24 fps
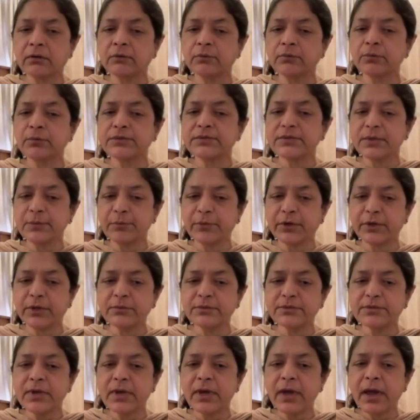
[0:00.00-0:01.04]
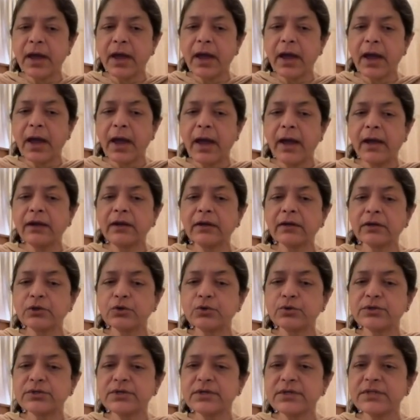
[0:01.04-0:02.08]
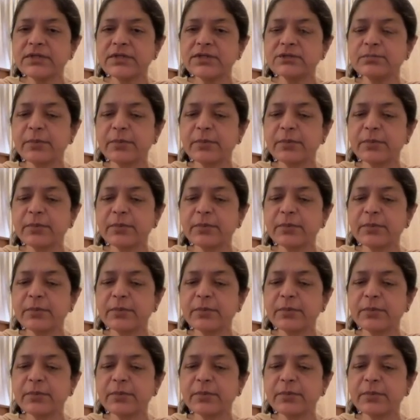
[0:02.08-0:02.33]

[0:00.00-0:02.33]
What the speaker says: symptoms, and usually these